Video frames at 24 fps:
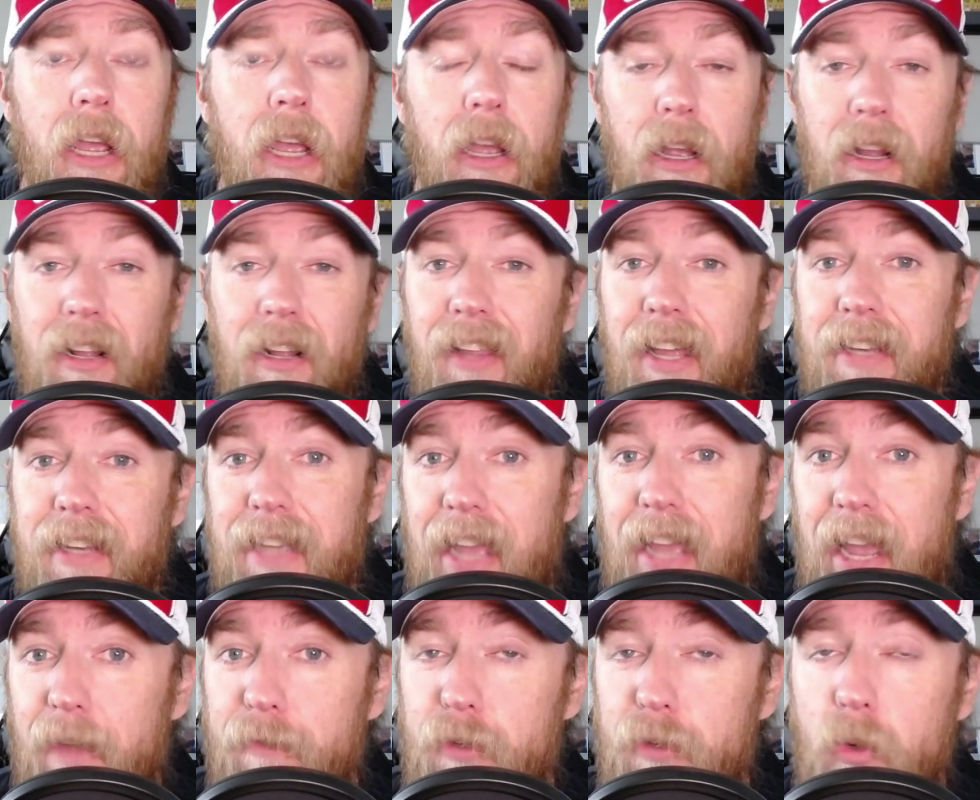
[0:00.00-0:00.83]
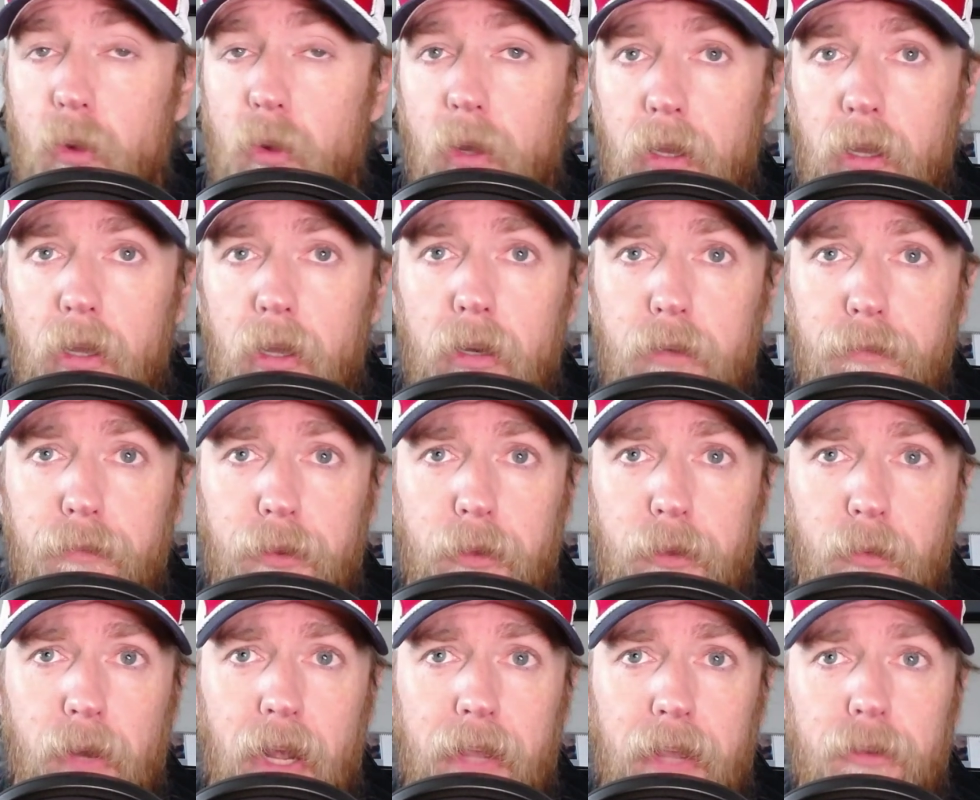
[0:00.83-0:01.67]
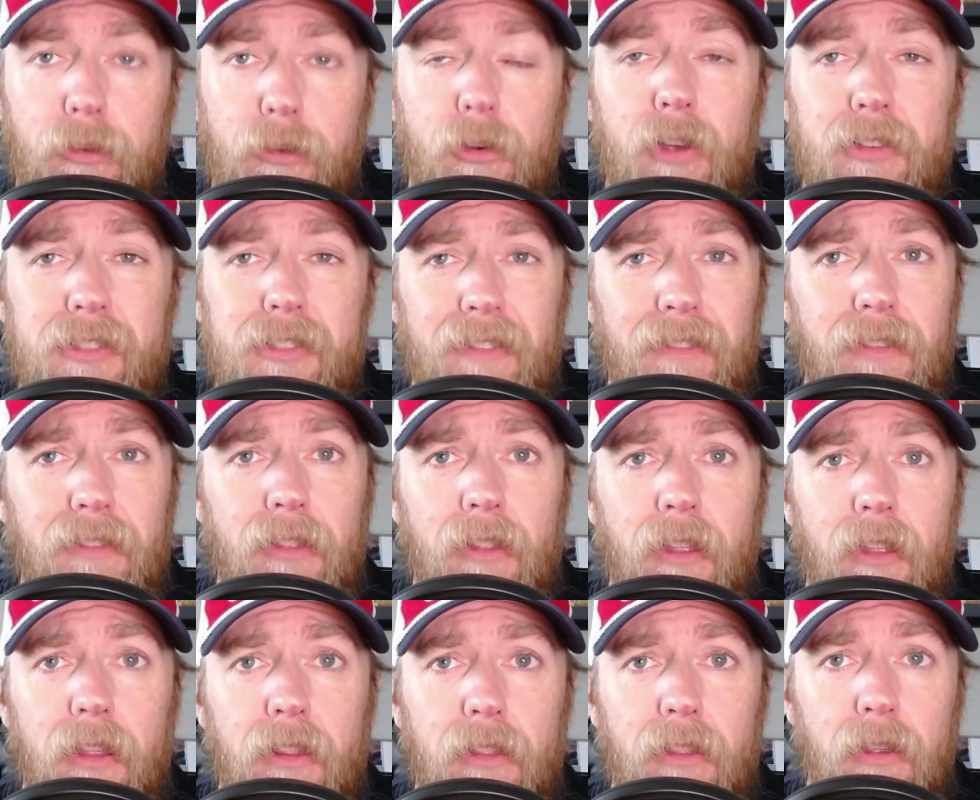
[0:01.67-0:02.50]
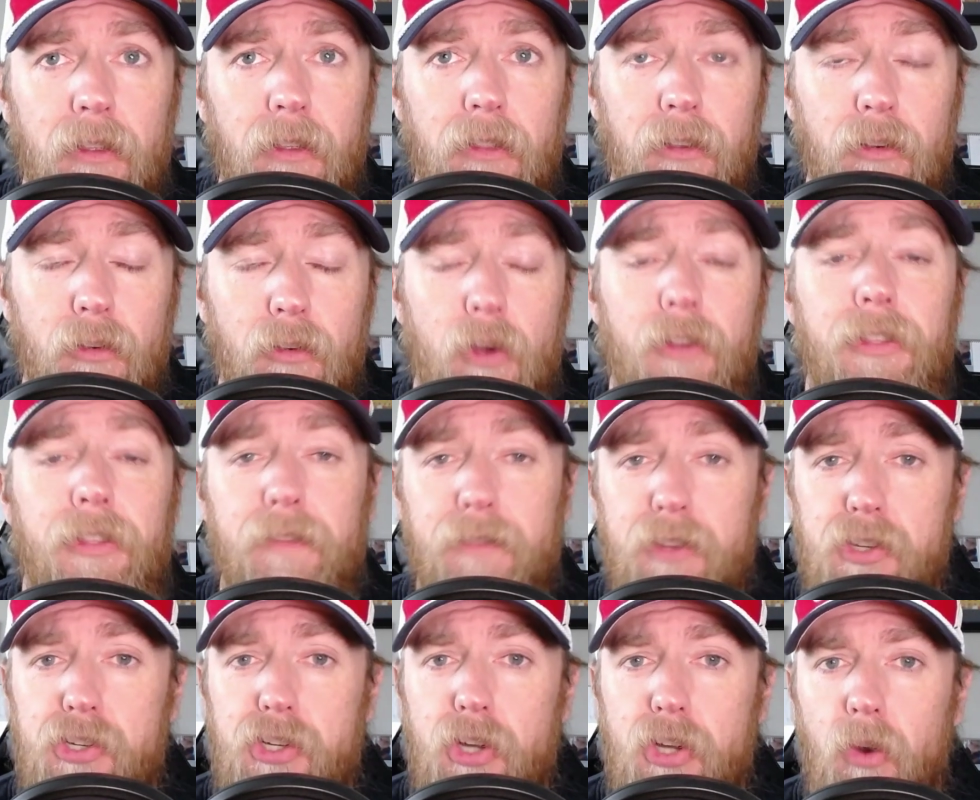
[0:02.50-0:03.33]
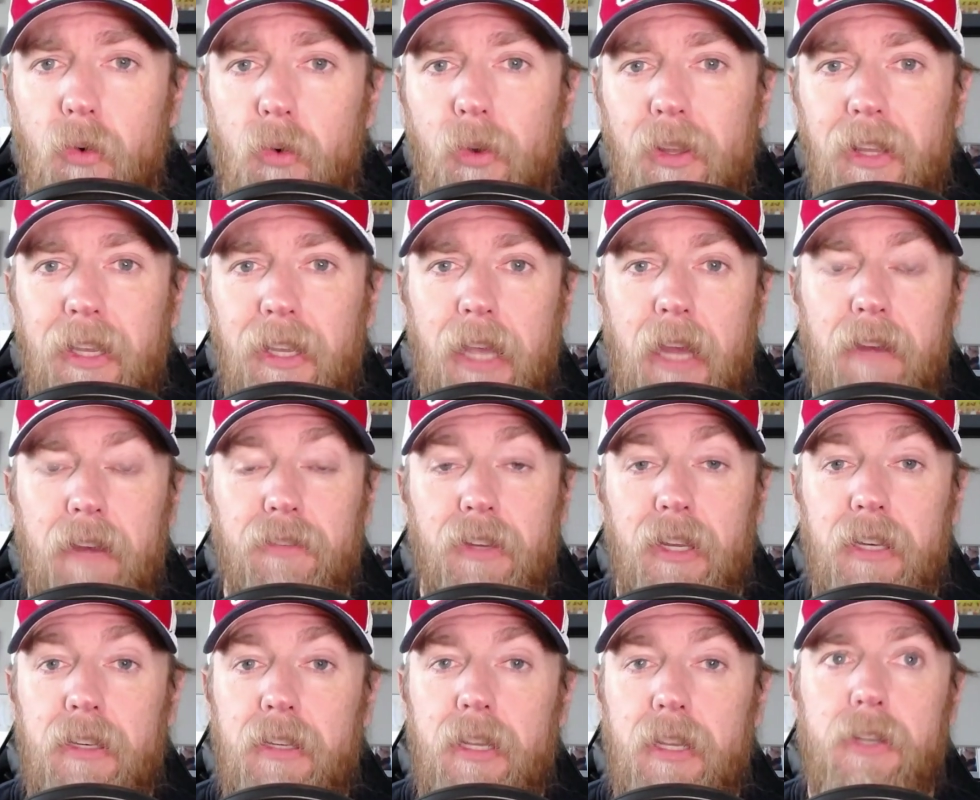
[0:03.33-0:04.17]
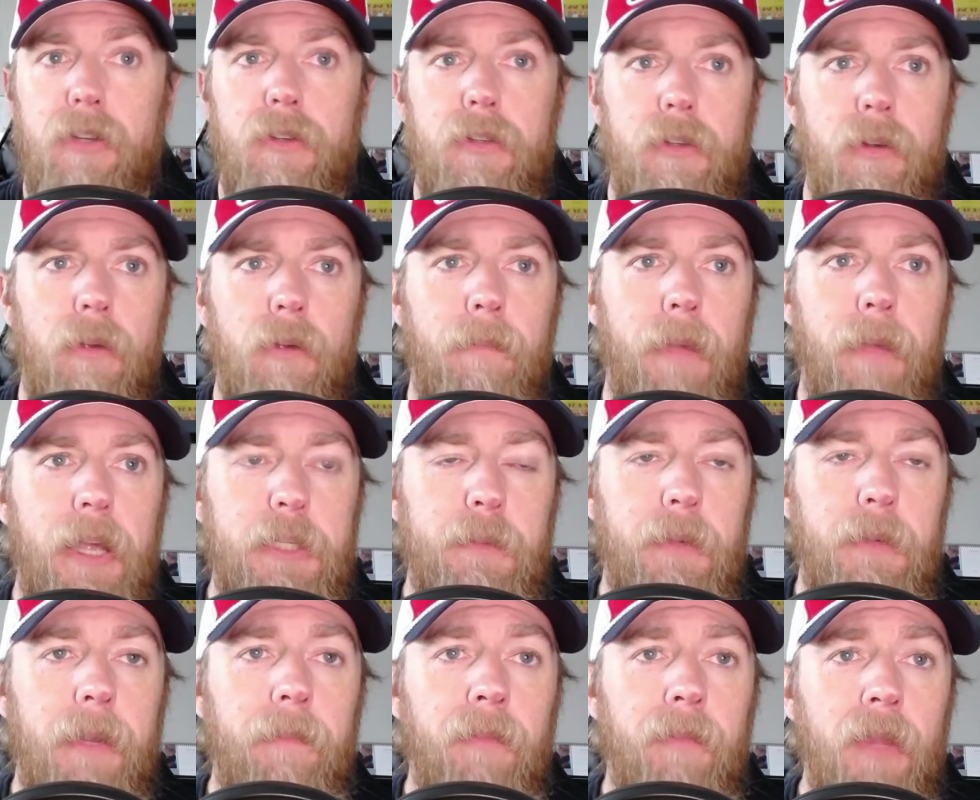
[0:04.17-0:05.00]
Glad to have you along for the ride. The growth of the show really kind of continues to amaze me.